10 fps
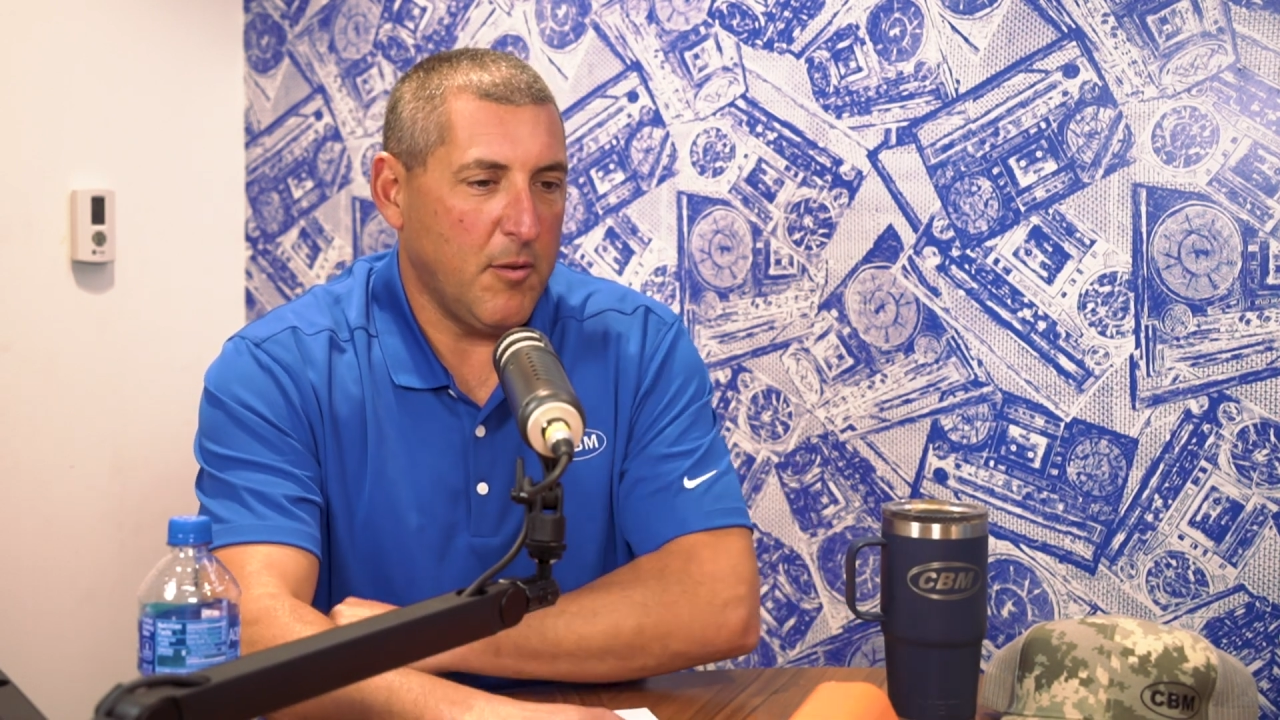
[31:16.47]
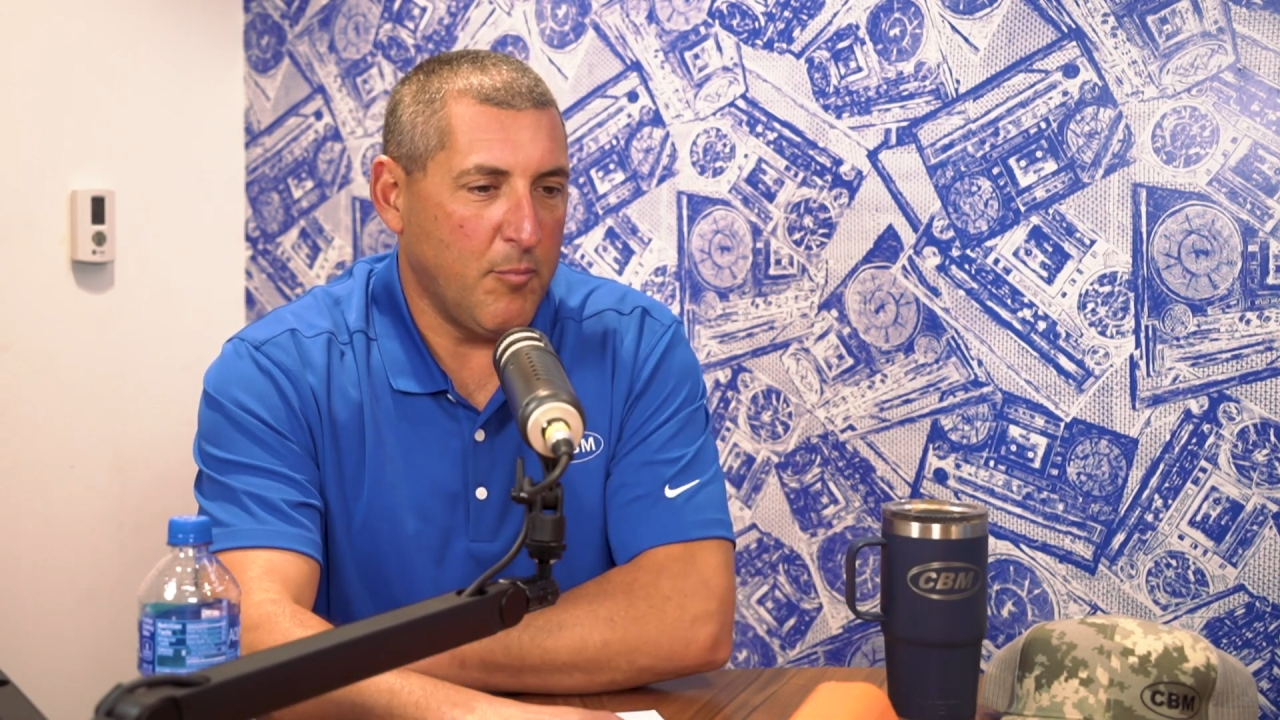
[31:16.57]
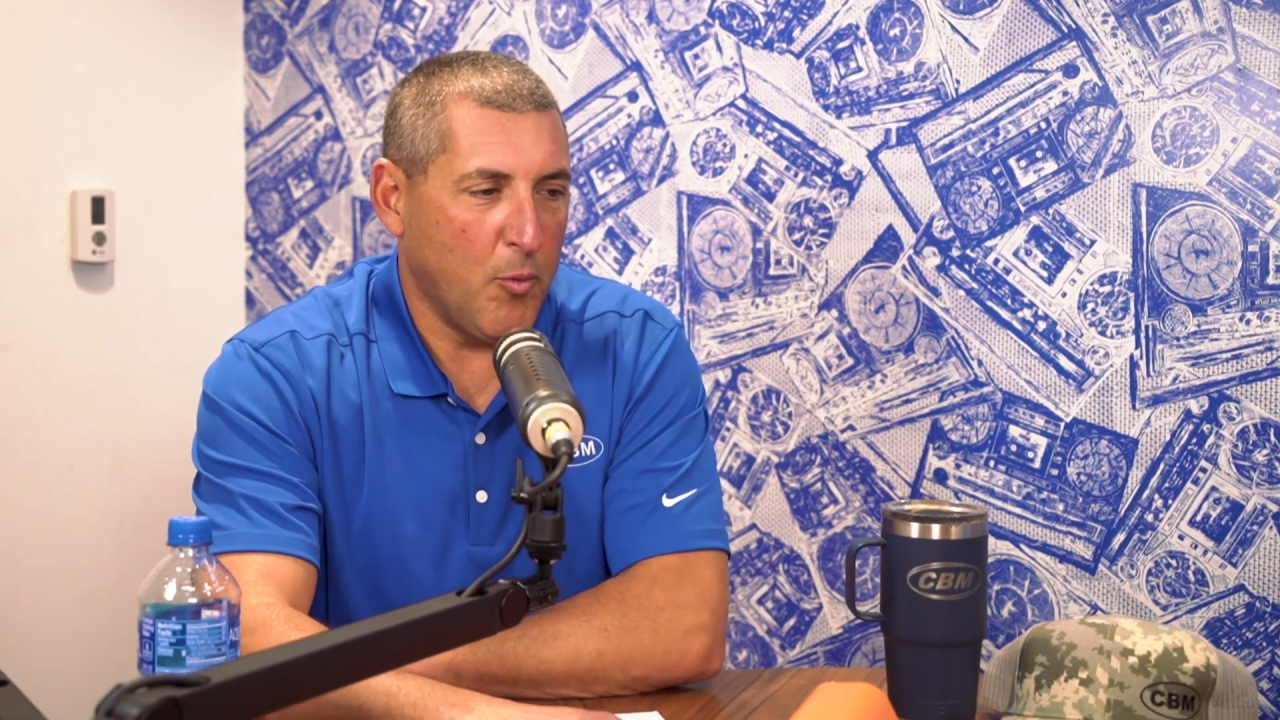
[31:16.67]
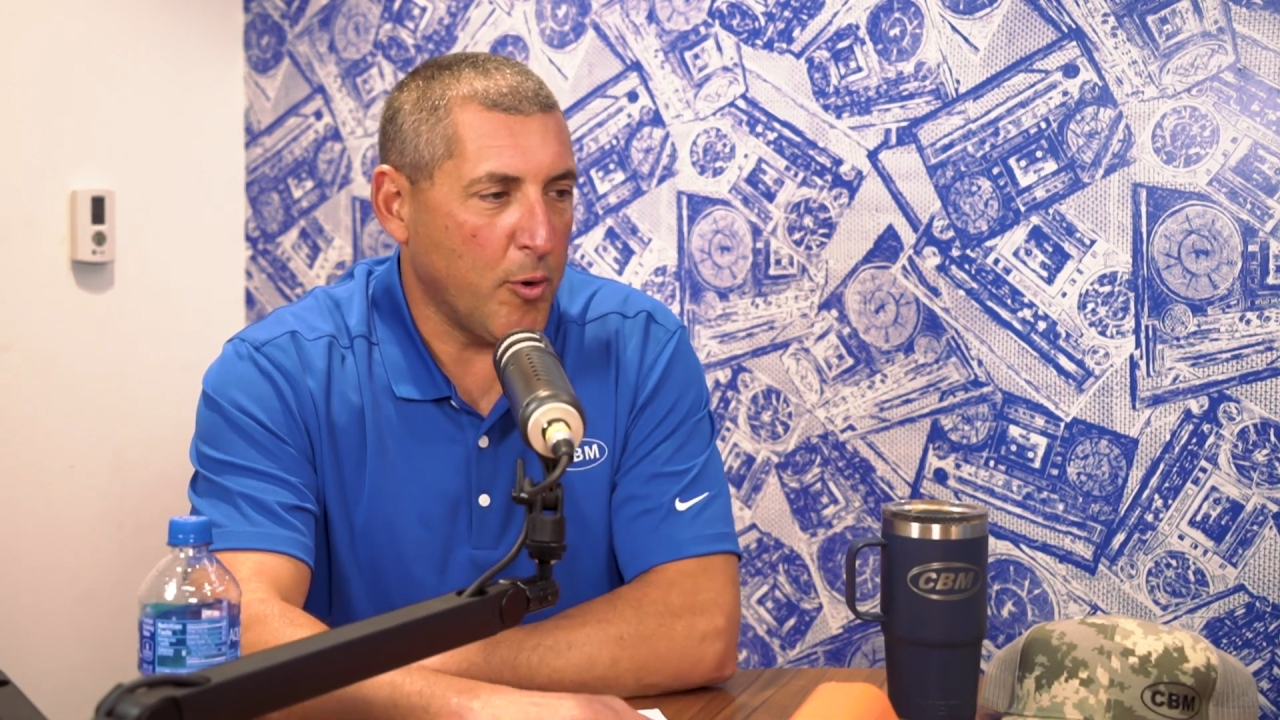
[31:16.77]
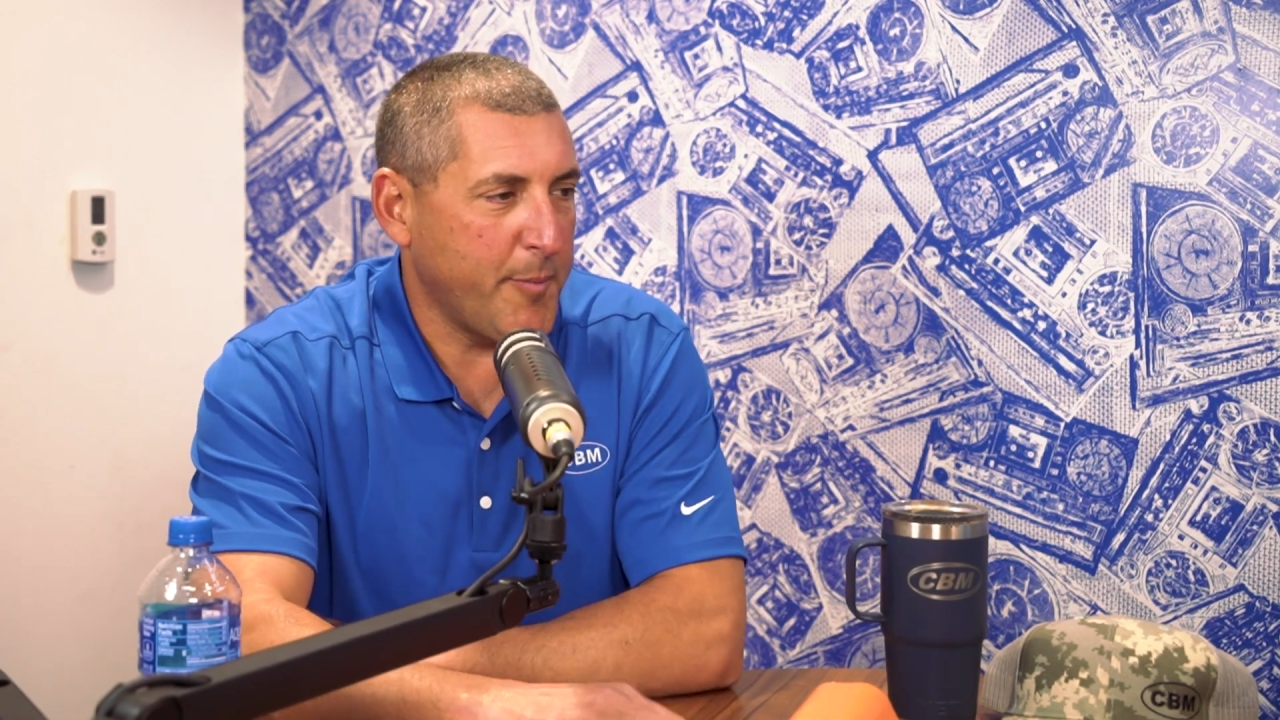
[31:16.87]

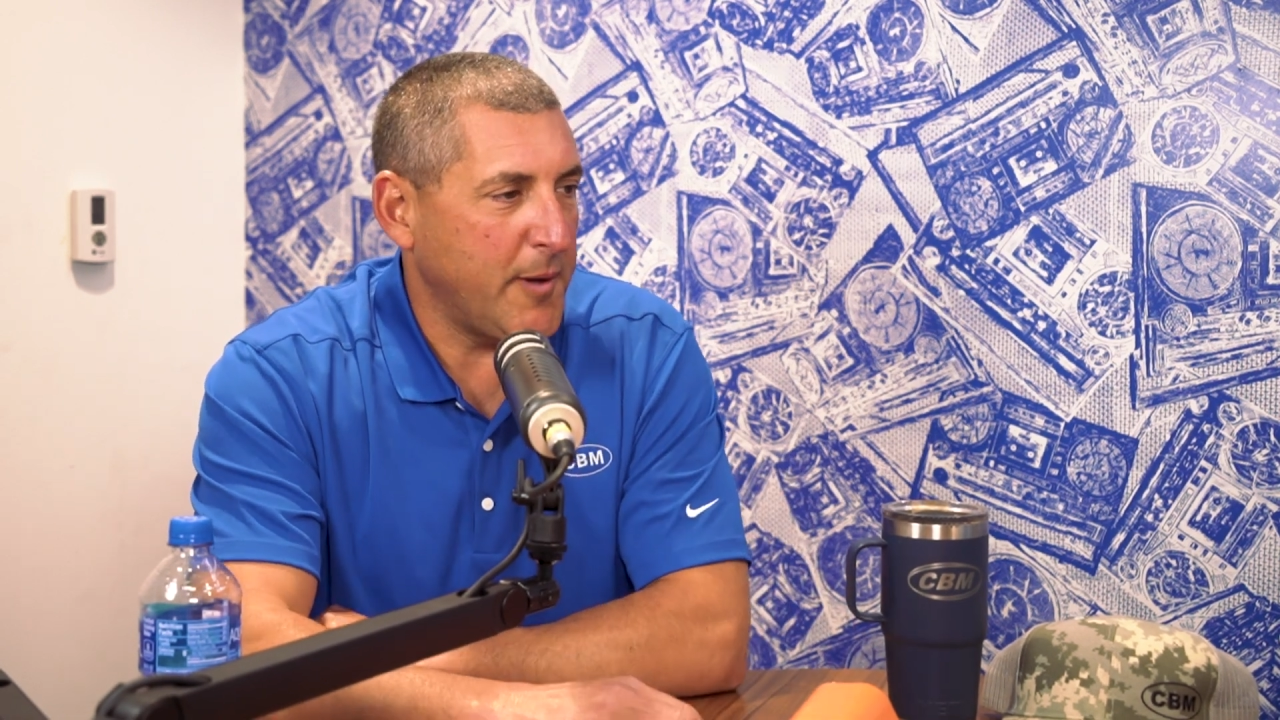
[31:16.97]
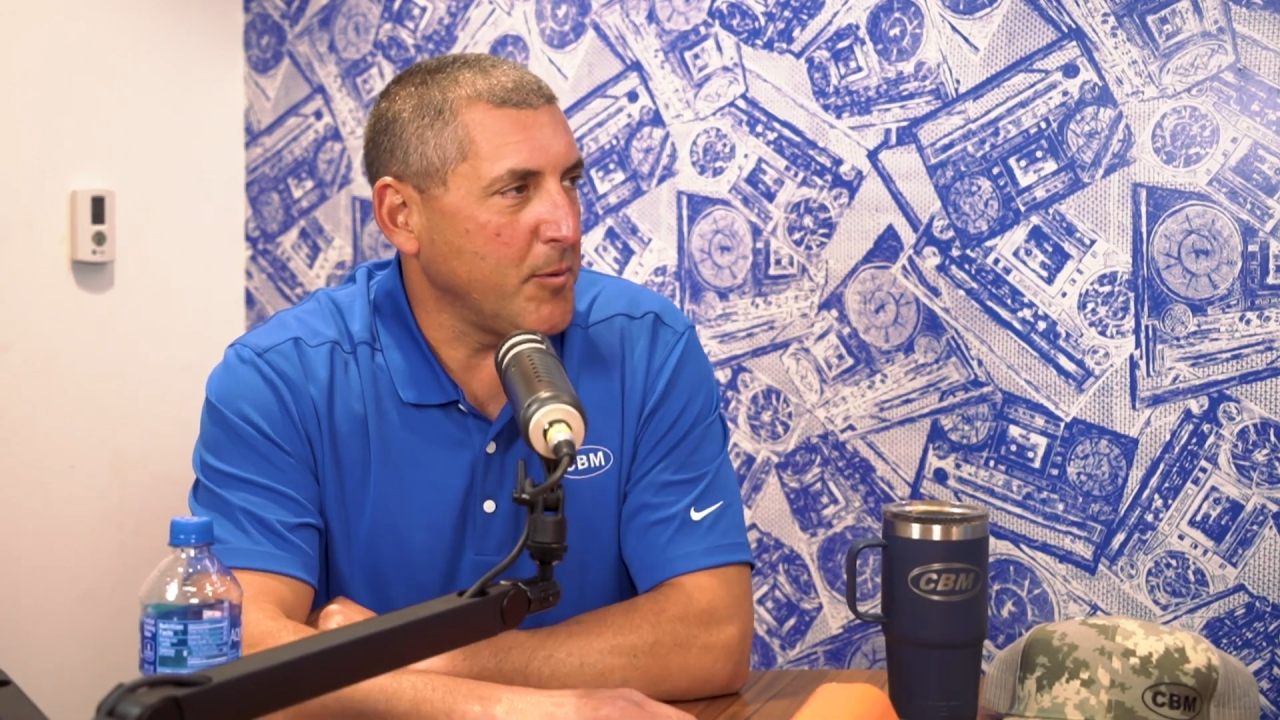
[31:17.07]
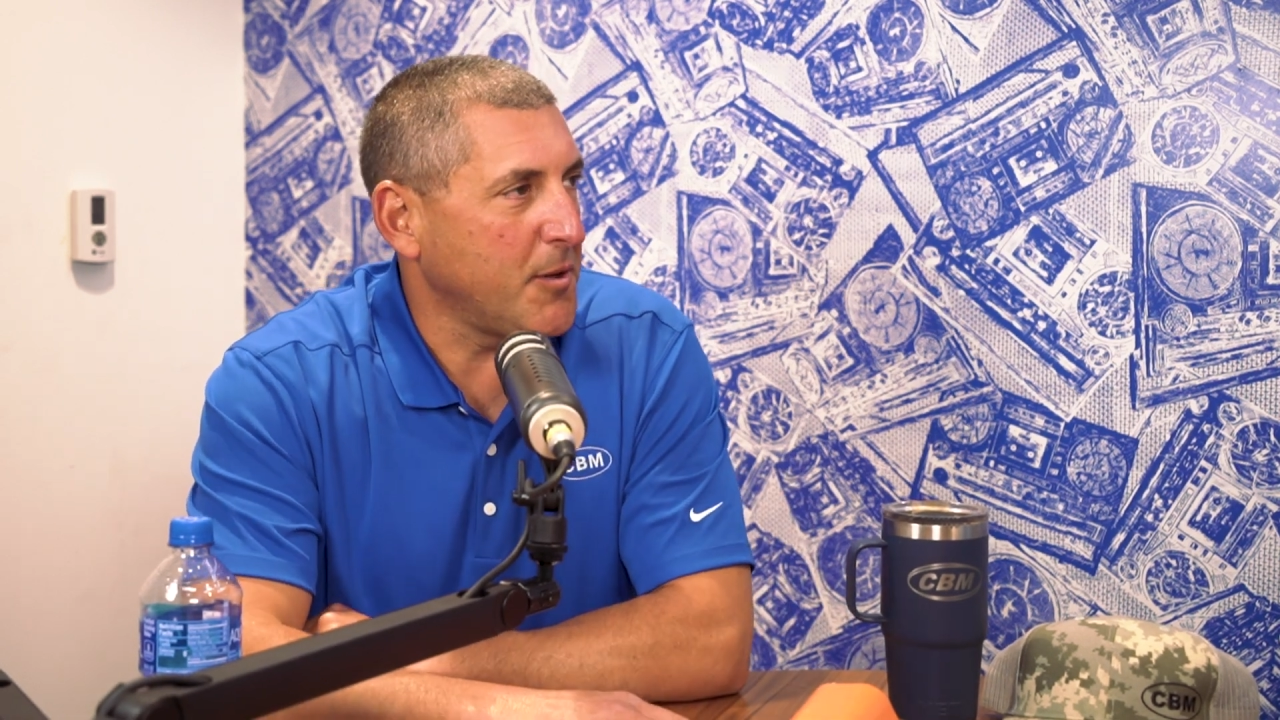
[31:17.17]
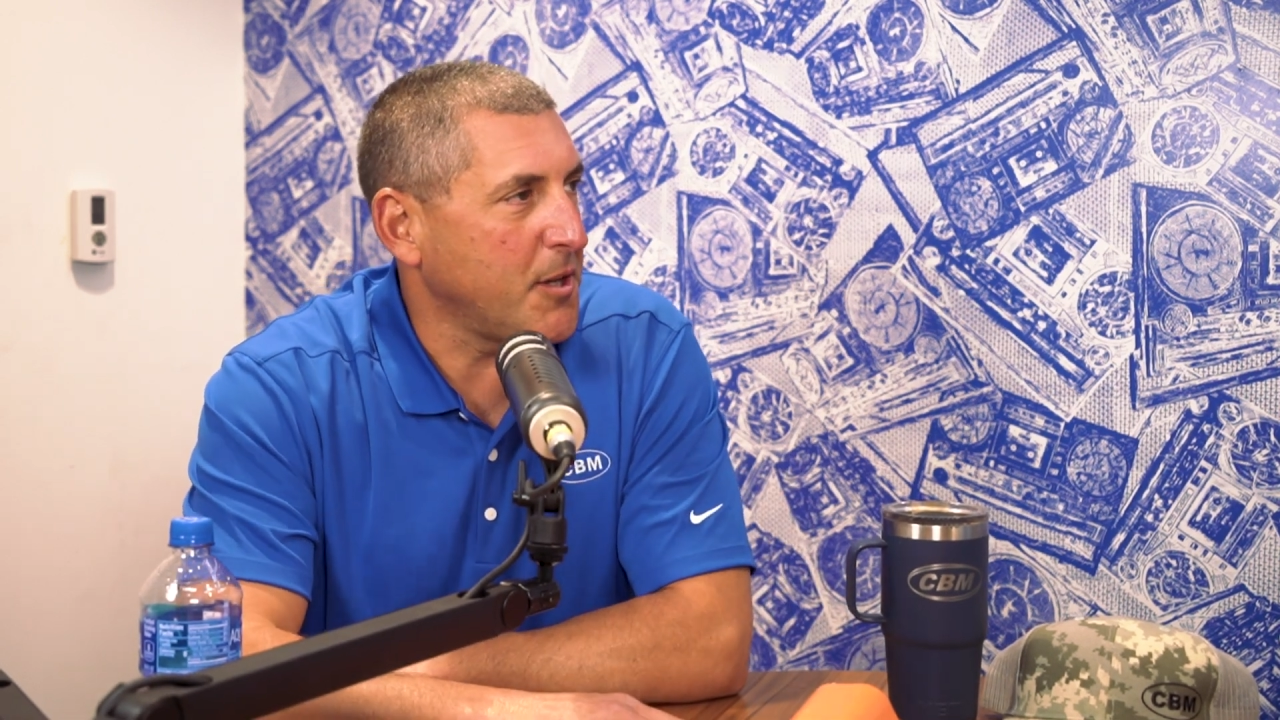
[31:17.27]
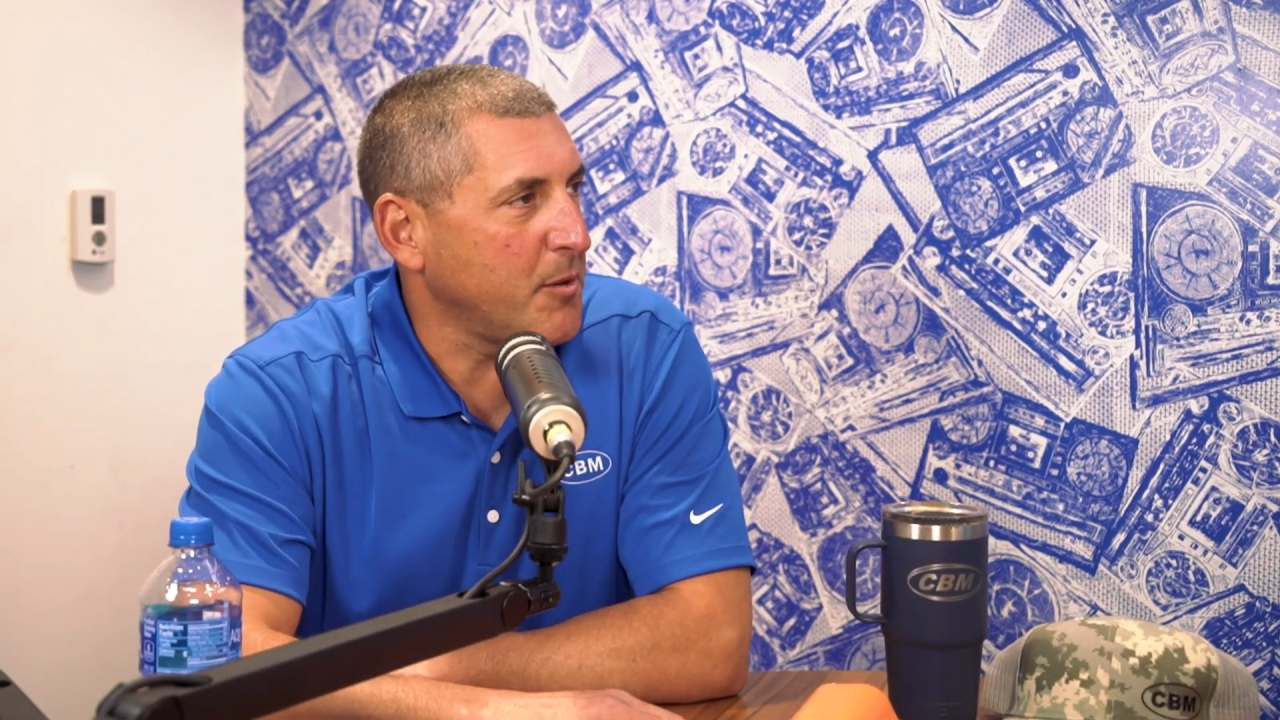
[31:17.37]
more people into